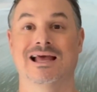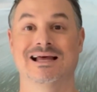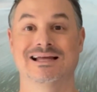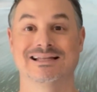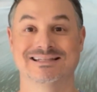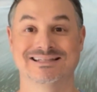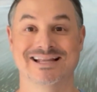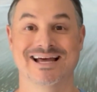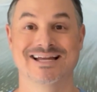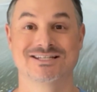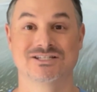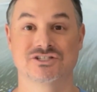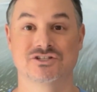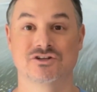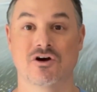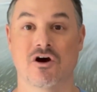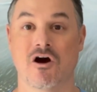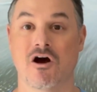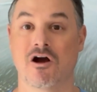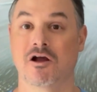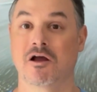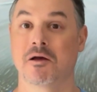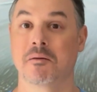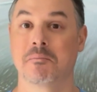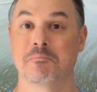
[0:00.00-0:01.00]
Let's
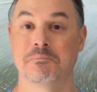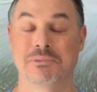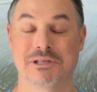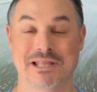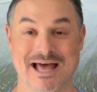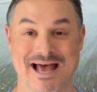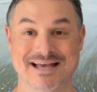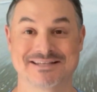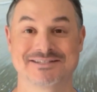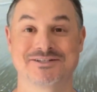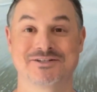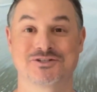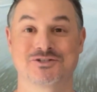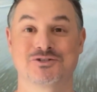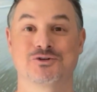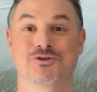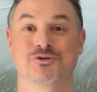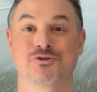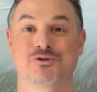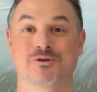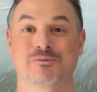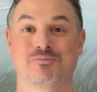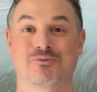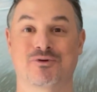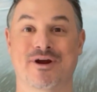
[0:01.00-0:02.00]
talk plastic
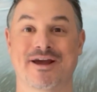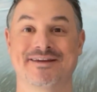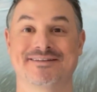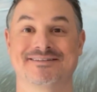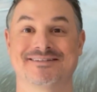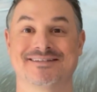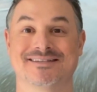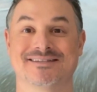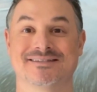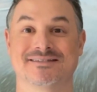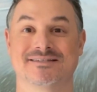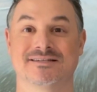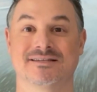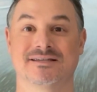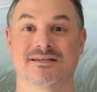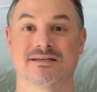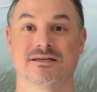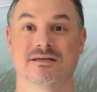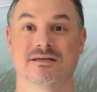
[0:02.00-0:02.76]
surgery prices.